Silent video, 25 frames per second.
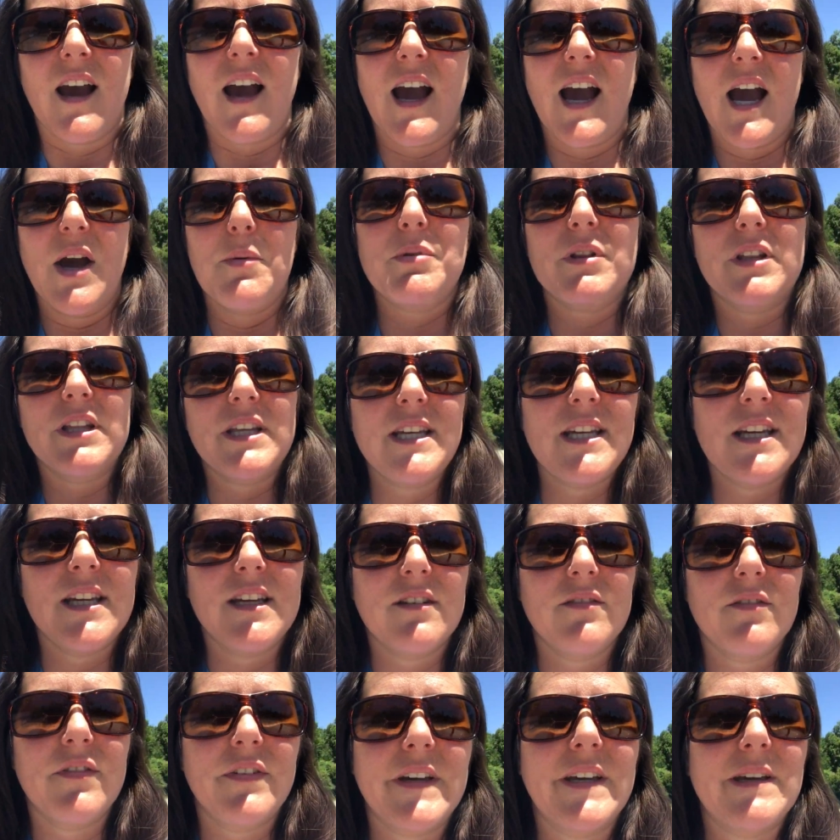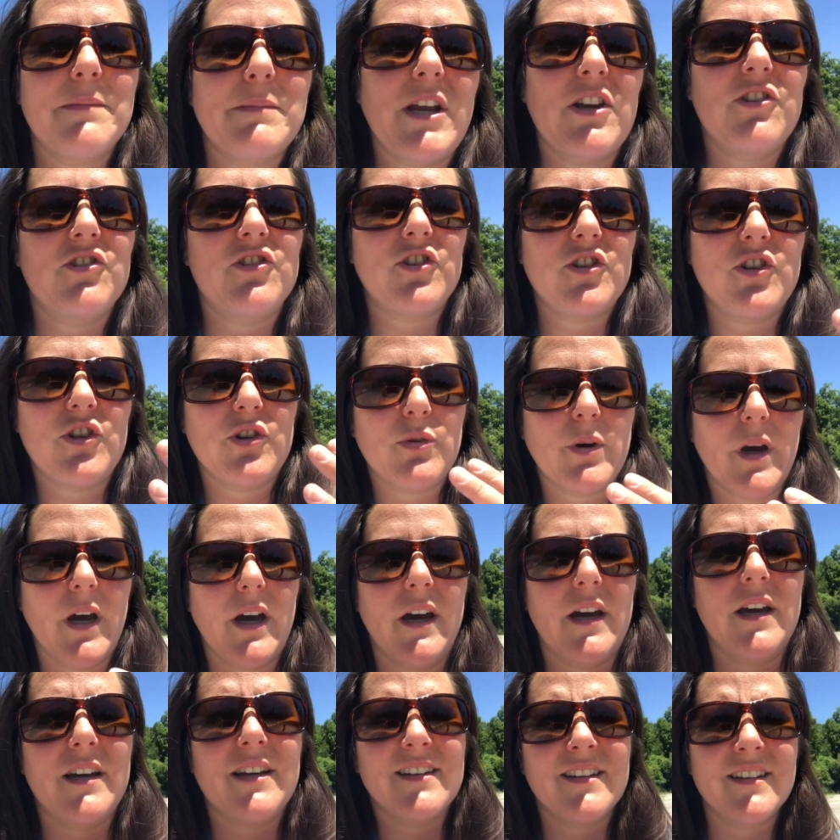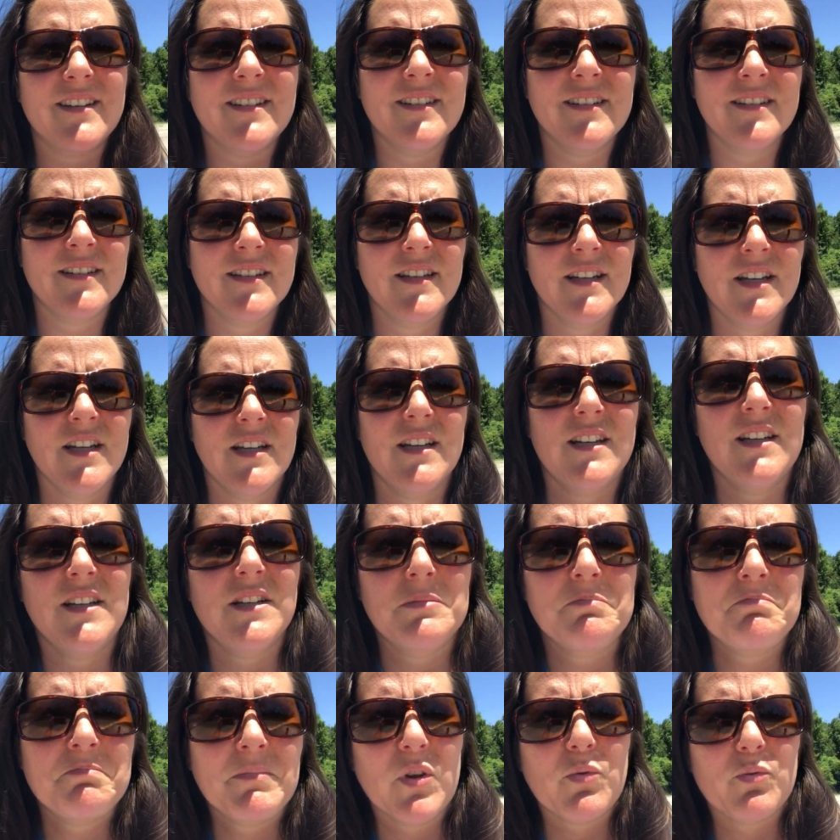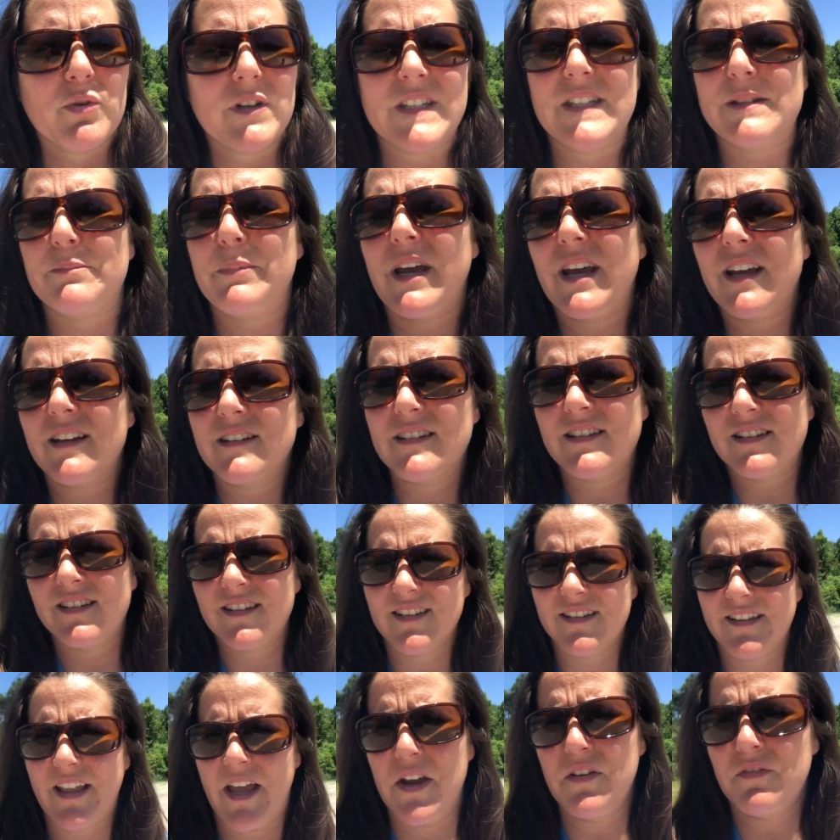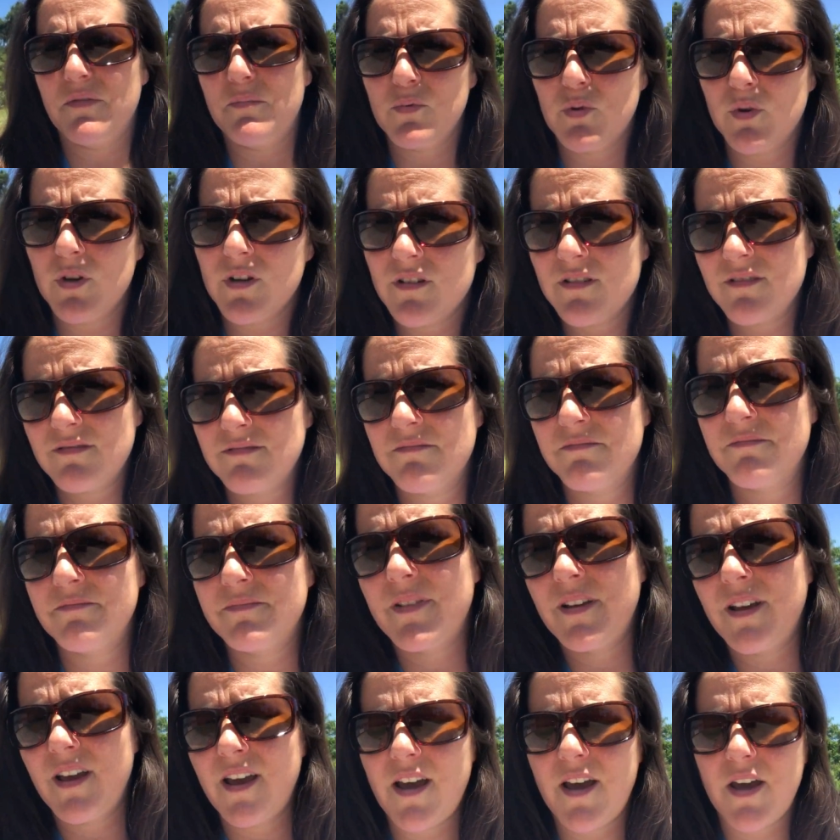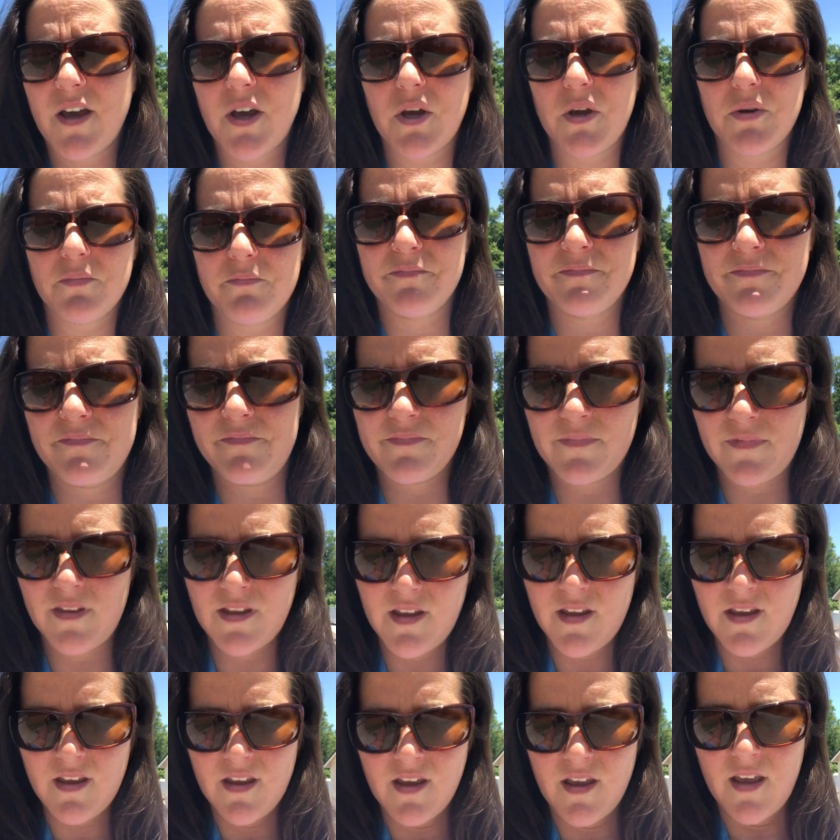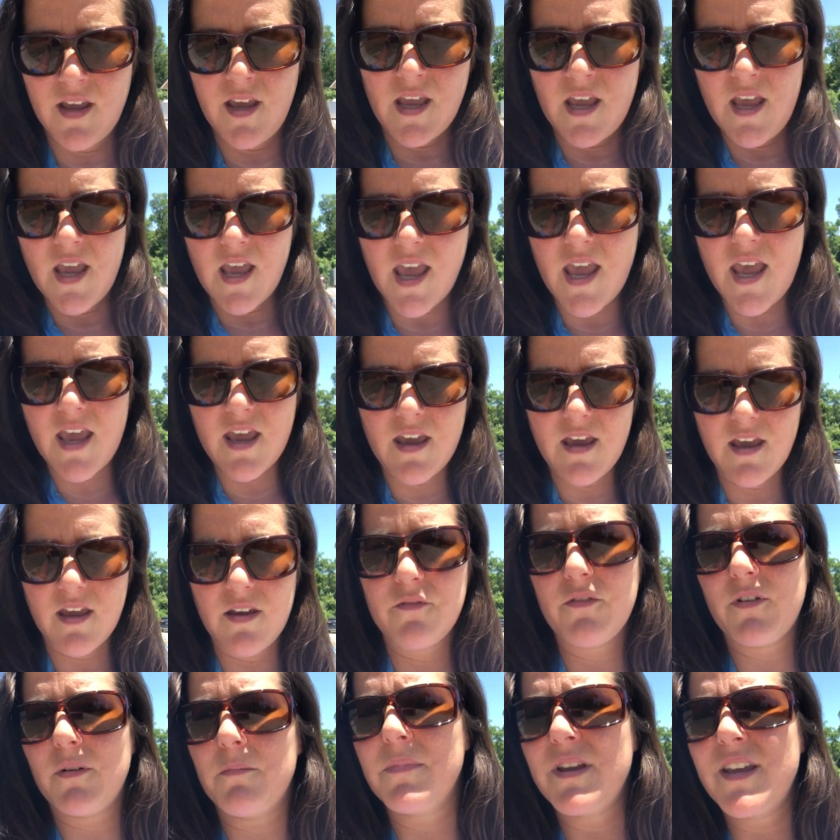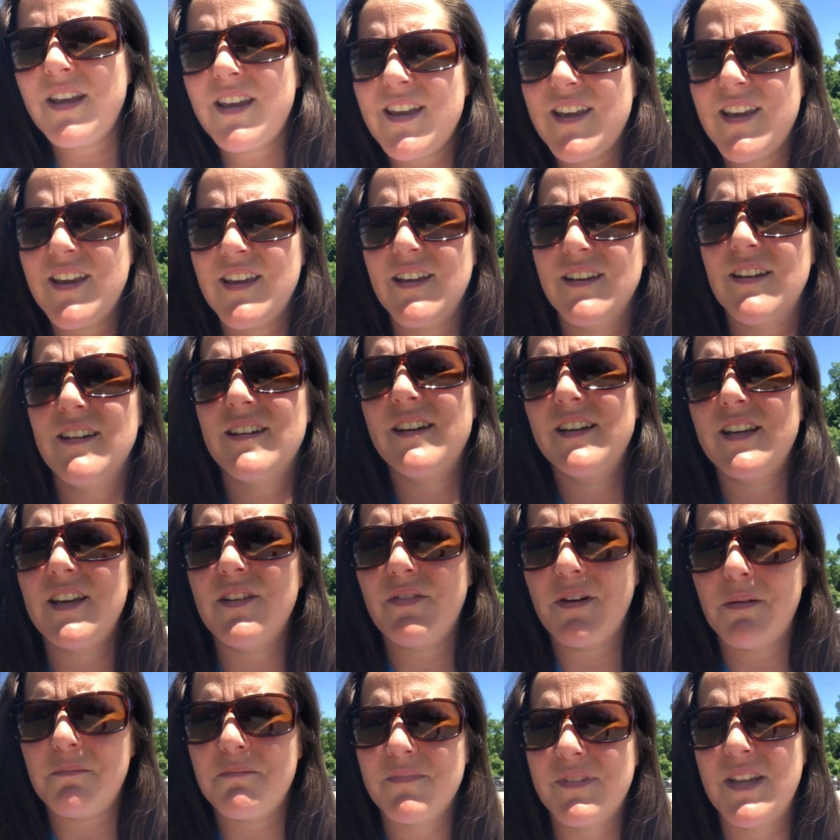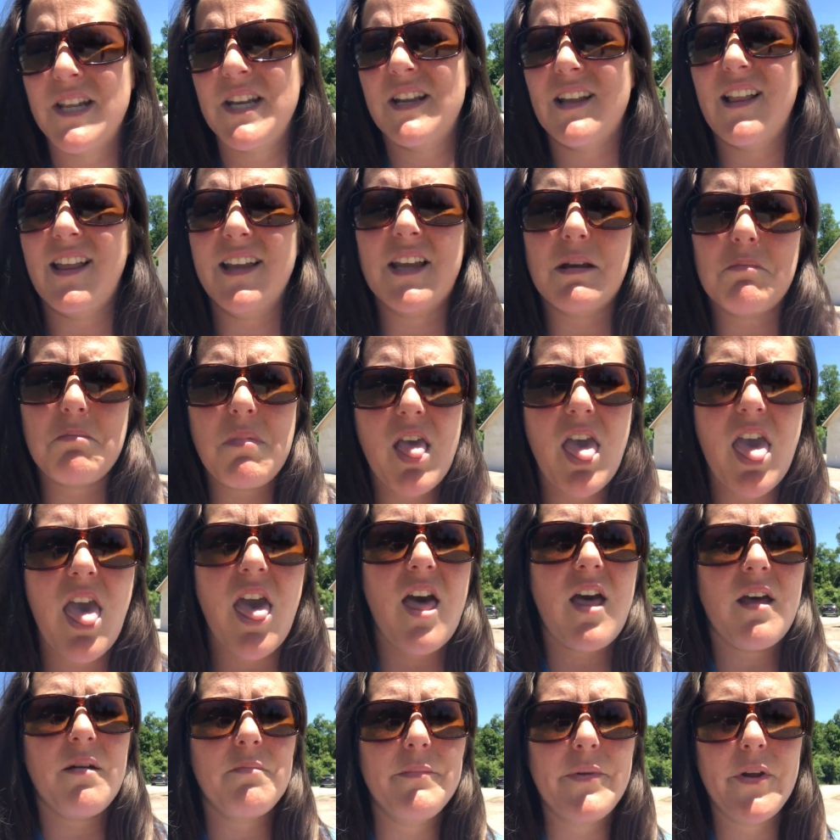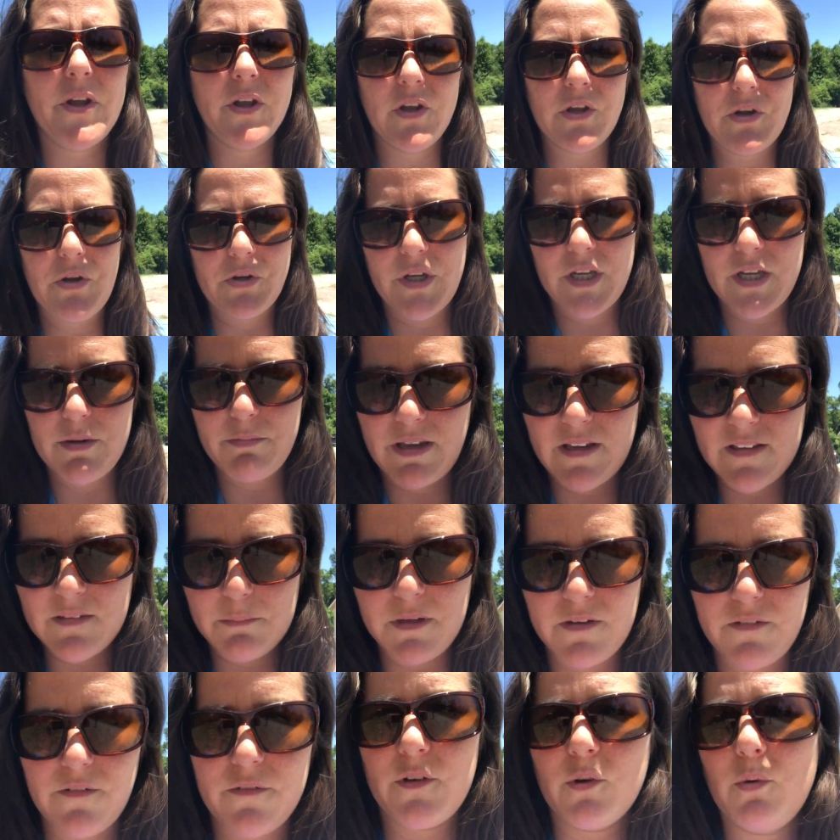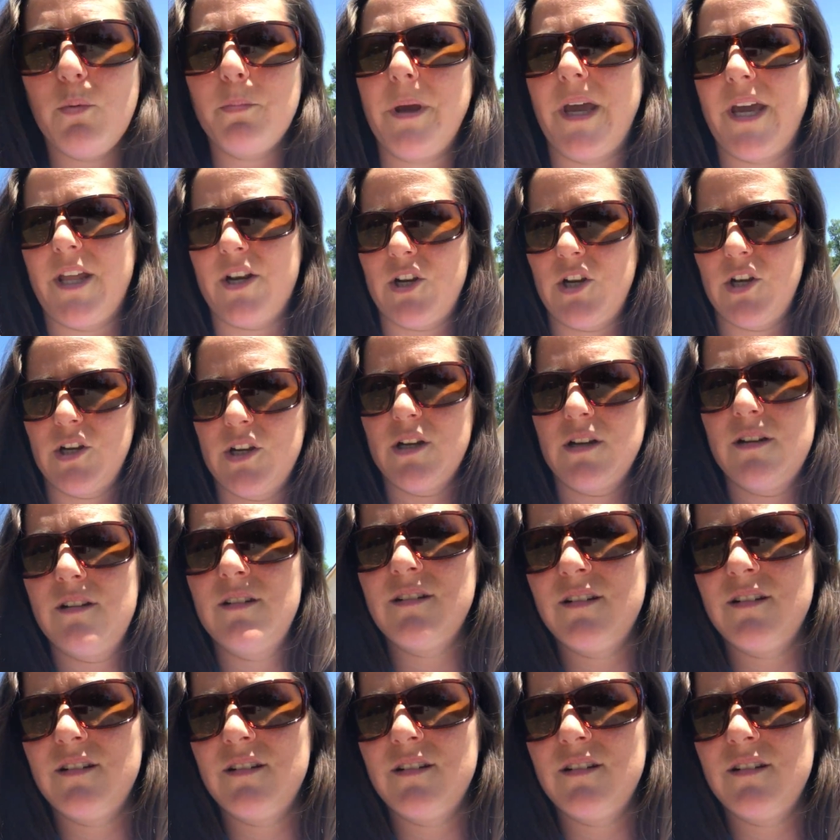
I believe it makes you uh, respect life more. Um, and for me, if I'm in a, like a bleh mood, it makes me feel better.